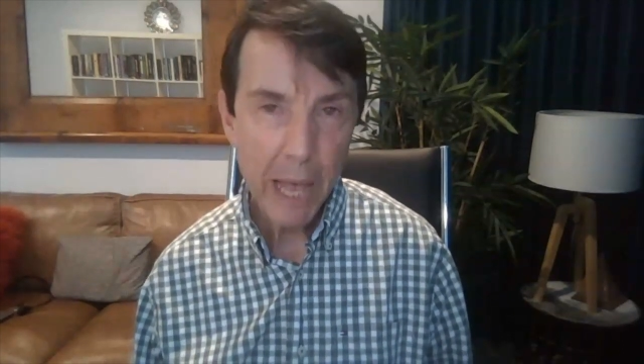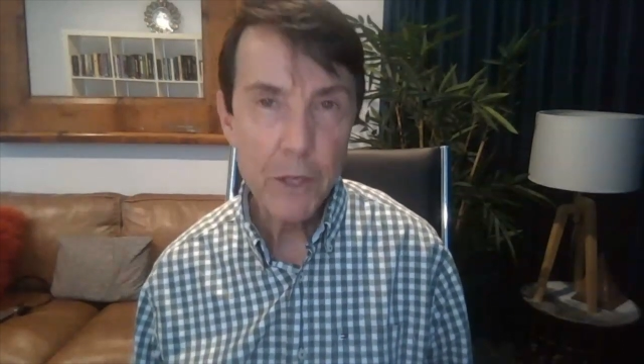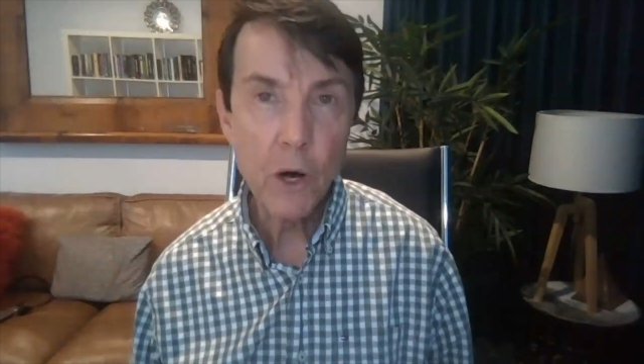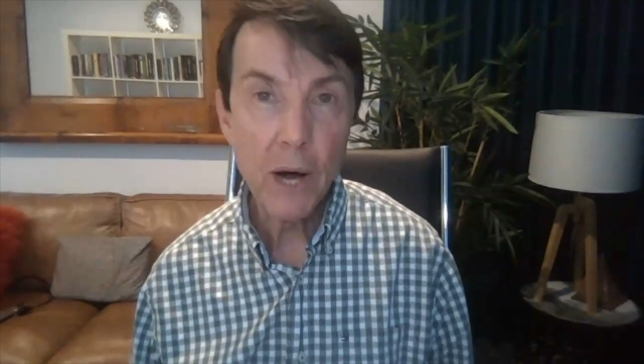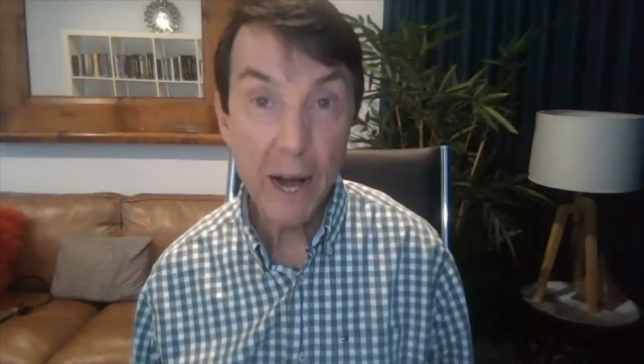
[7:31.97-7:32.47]

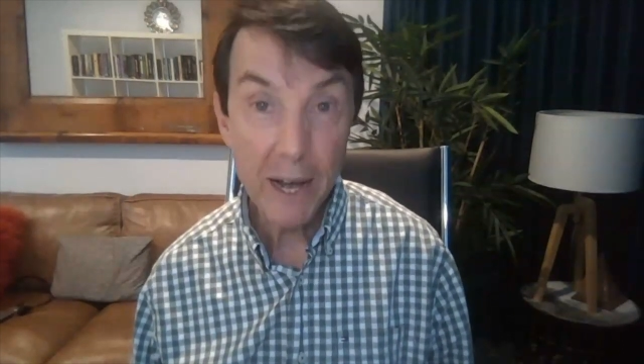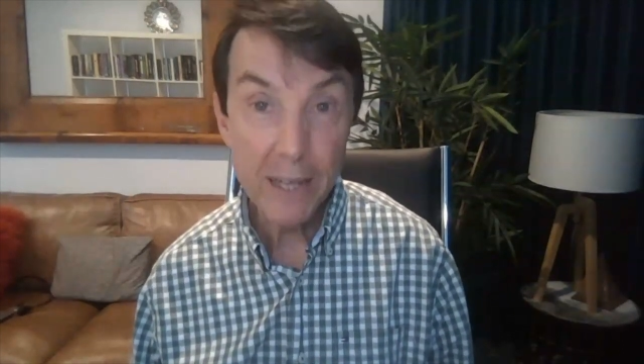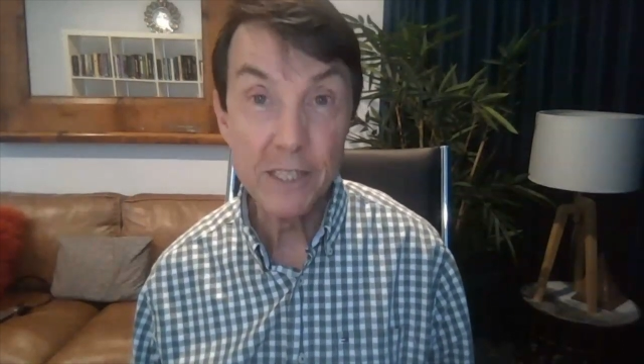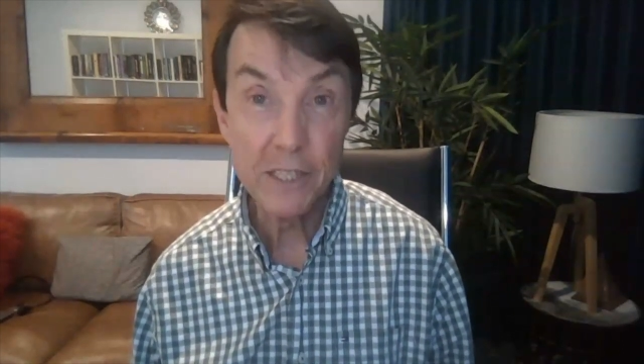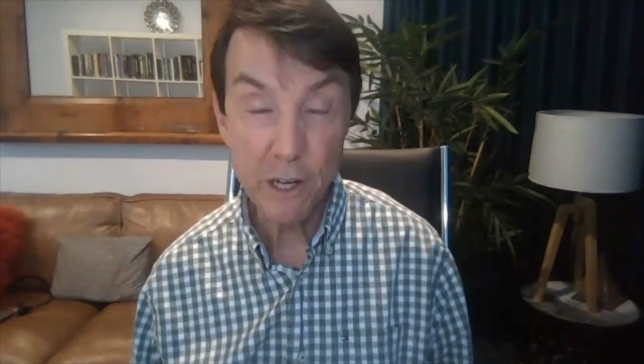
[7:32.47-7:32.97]
and your
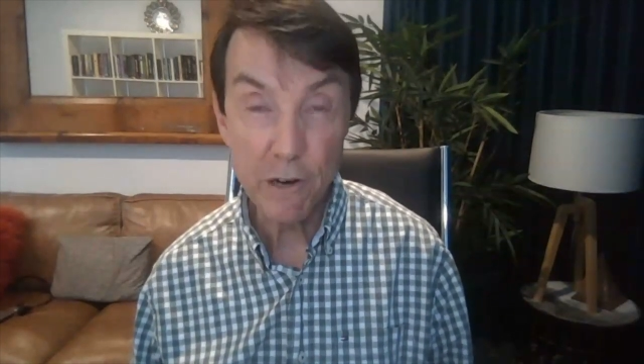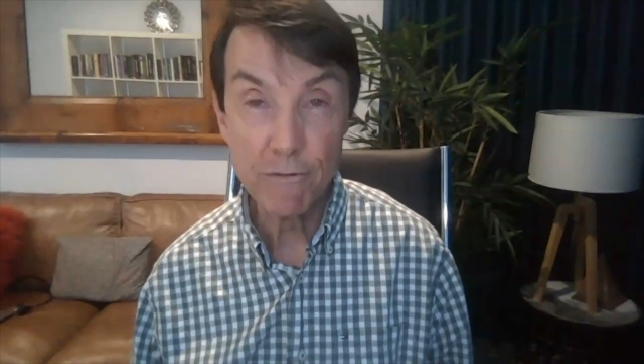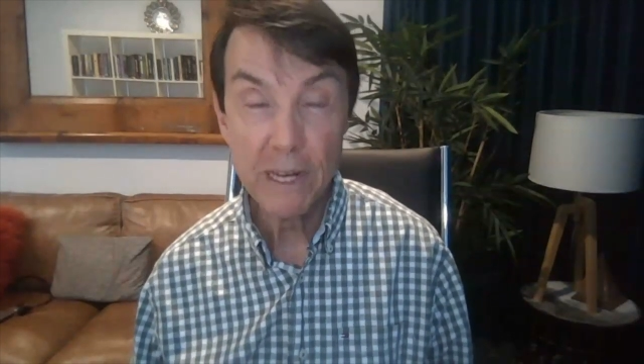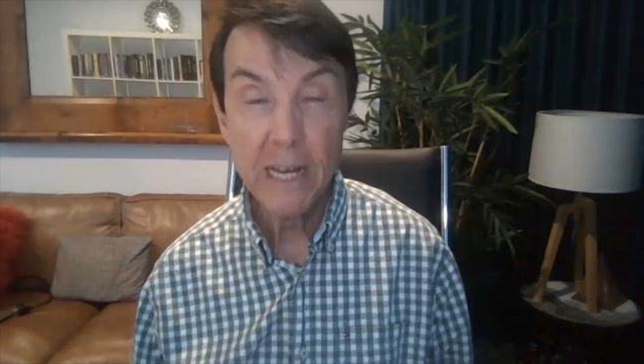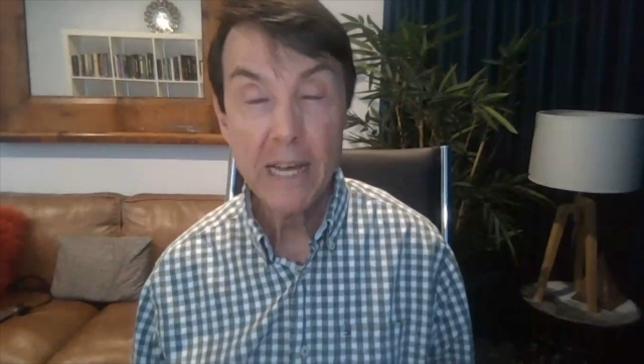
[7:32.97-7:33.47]
higher
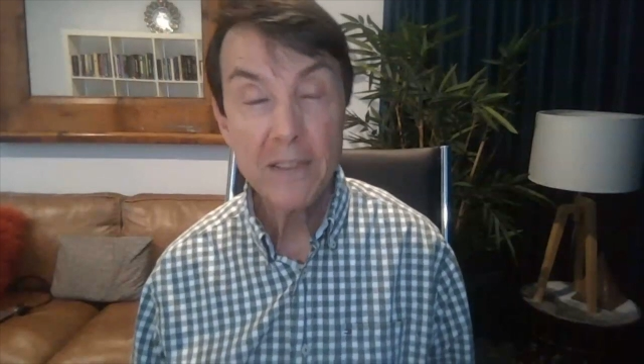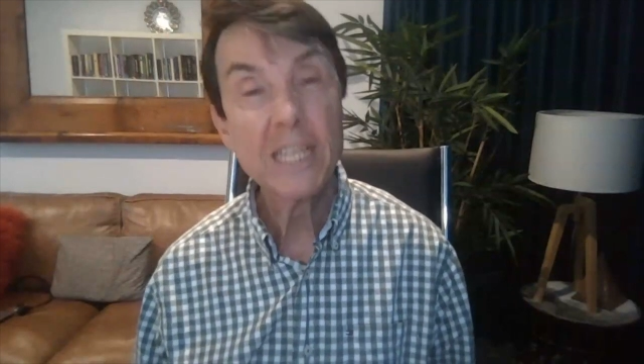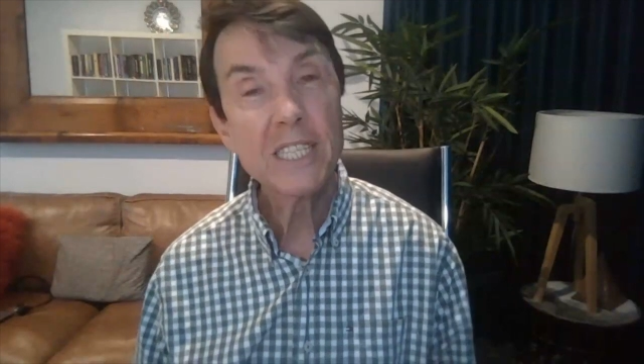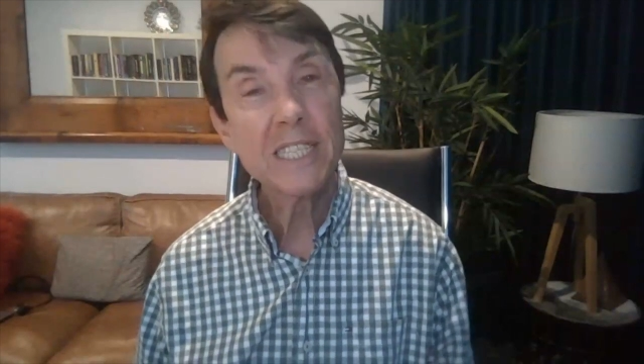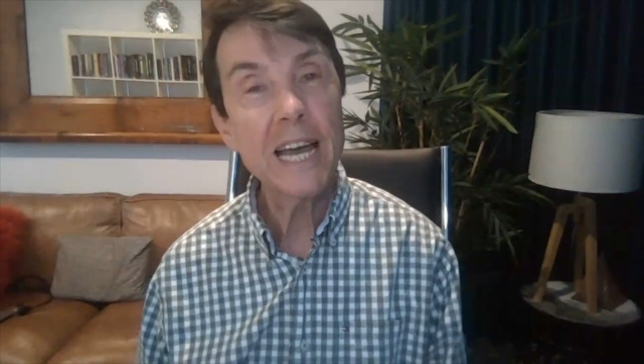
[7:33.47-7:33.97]
self
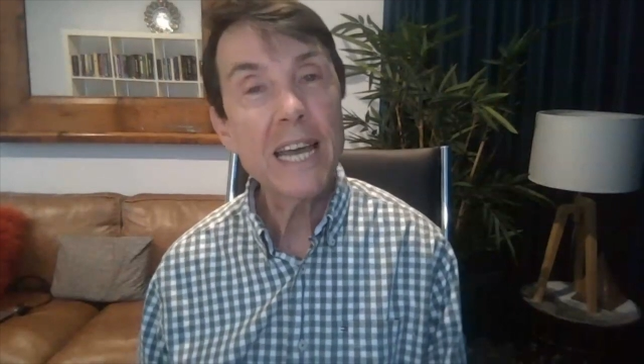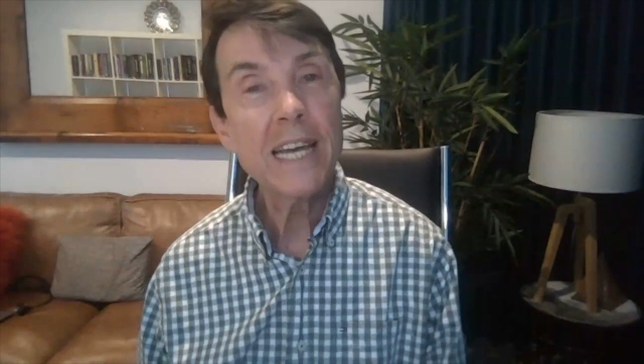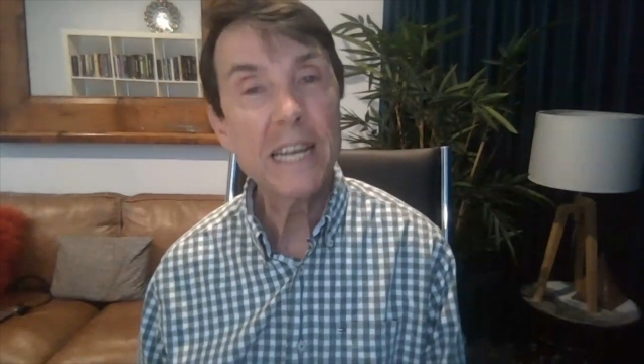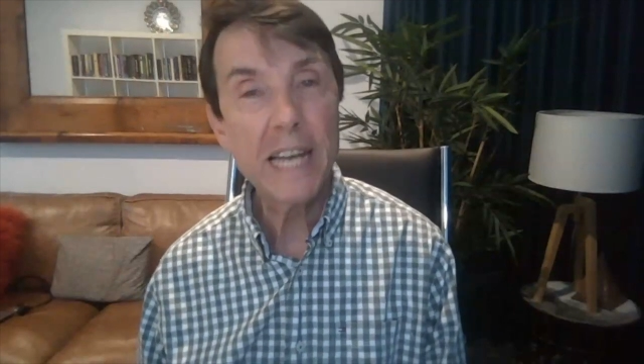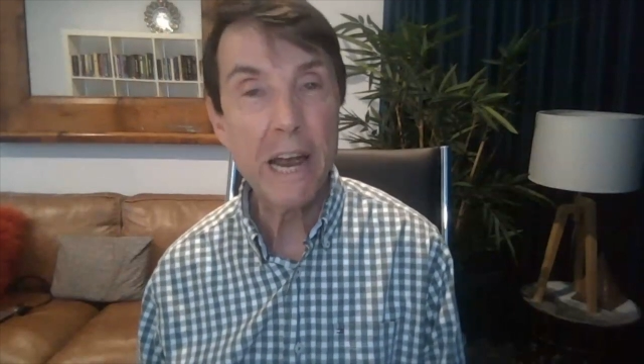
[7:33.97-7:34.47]
than
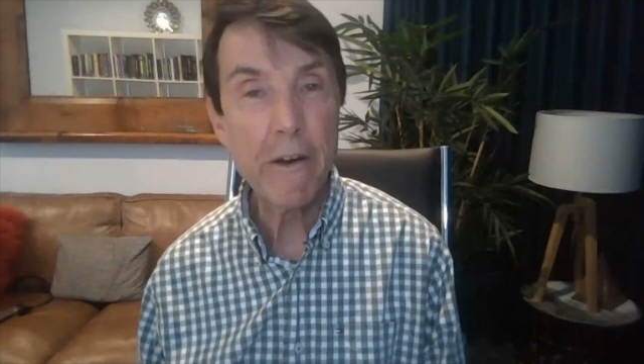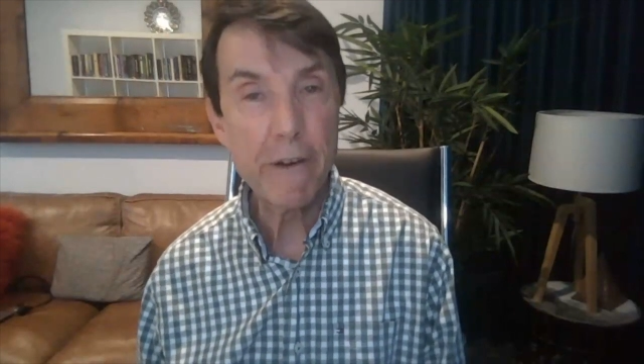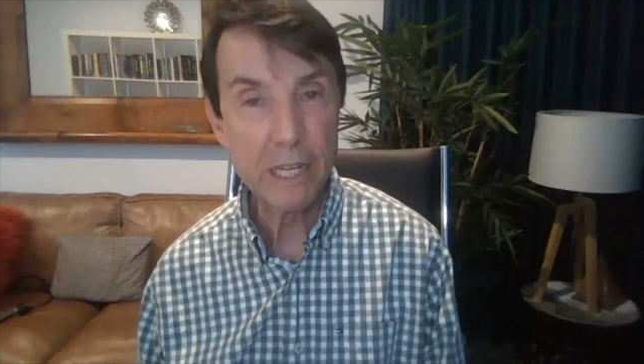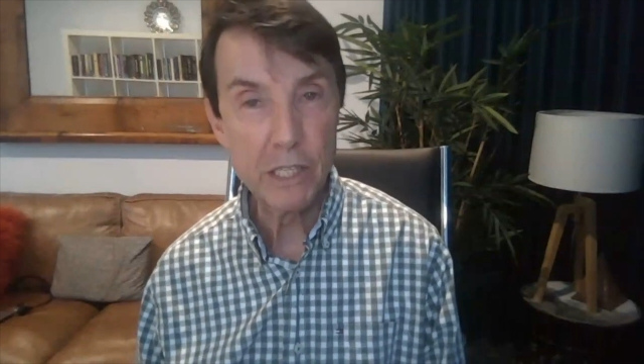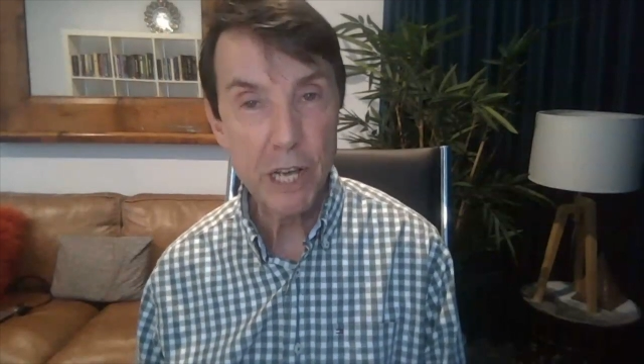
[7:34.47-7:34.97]
staying in
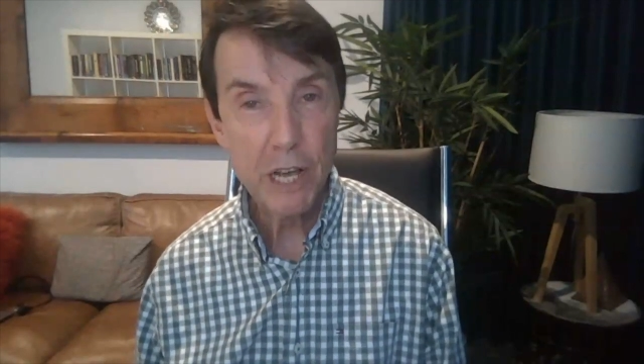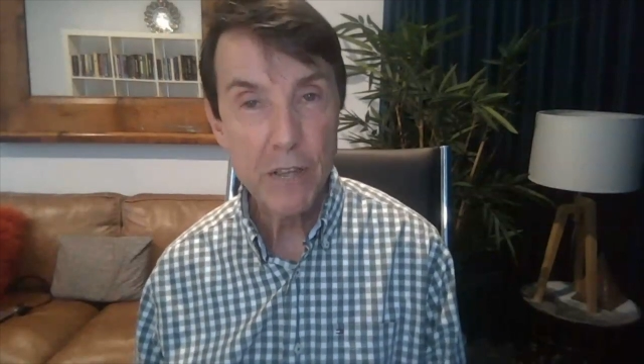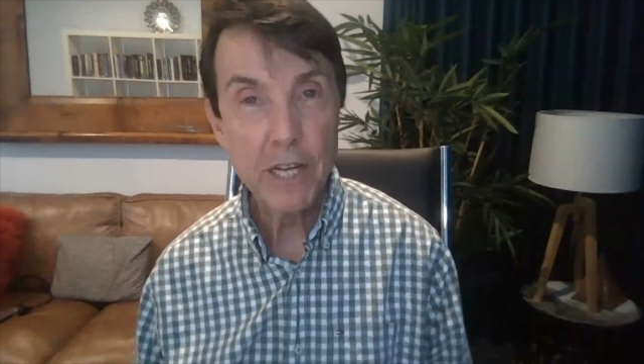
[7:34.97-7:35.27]
areas